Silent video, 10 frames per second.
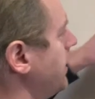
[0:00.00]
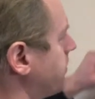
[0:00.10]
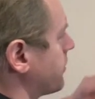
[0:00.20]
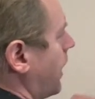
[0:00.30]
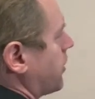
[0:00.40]
if
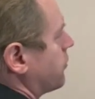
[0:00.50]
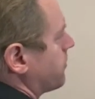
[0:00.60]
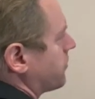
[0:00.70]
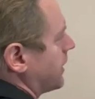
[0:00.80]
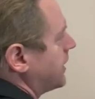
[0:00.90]
the rocket
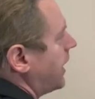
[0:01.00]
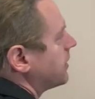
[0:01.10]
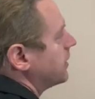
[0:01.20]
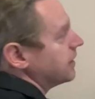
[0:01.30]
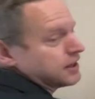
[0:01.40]
ship is like
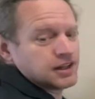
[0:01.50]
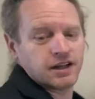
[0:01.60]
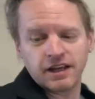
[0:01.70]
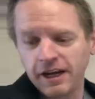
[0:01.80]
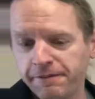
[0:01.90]
that,
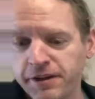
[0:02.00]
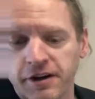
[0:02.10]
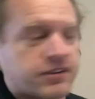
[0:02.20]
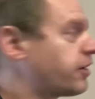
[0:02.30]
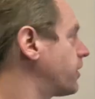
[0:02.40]
if they're
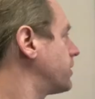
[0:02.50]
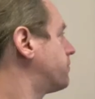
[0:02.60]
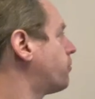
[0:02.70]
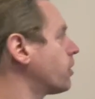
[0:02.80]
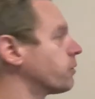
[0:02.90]
accelerating
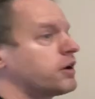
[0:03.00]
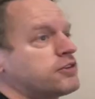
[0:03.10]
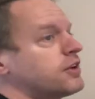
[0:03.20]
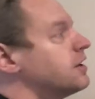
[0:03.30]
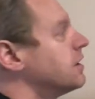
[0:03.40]

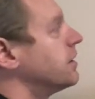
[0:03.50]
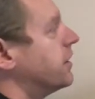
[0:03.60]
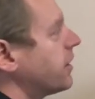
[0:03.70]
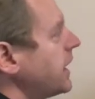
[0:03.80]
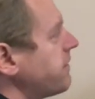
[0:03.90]
forwards,
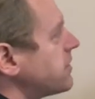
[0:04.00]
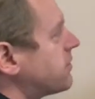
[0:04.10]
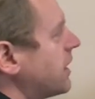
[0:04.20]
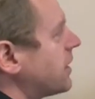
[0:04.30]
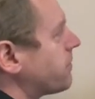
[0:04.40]
they're going to have to
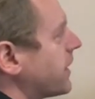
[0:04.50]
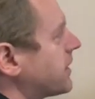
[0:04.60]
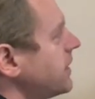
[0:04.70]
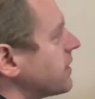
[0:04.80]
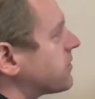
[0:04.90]
stand up like
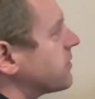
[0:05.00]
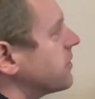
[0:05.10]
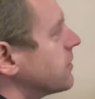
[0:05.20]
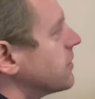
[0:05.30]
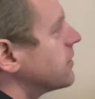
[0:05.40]

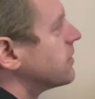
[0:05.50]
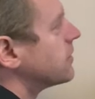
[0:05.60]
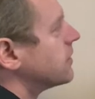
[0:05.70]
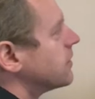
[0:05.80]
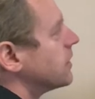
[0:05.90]
this.
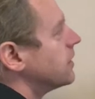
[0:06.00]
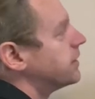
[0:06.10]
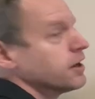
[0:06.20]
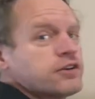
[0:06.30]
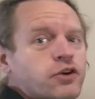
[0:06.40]

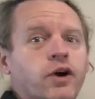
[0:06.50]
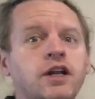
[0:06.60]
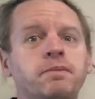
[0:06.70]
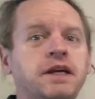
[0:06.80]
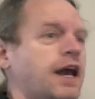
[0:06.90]
There is going
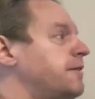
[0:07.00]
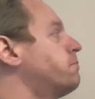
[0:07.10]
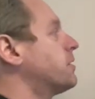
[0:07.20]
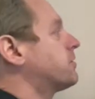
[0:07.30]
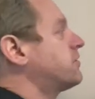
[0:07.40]
to be a
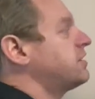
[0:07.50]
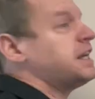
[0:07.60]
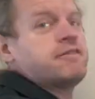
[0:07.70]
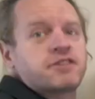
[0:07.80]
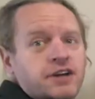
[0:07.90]

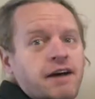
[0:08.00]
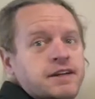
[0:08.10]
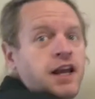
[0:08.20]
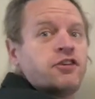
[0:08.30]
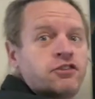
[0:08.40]
perceived
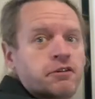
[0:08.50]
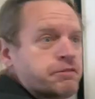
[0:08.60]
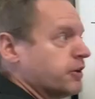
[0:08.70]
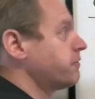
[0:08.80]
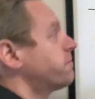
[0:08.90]
gravitational
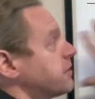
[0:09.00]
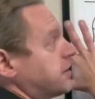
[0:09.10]
field for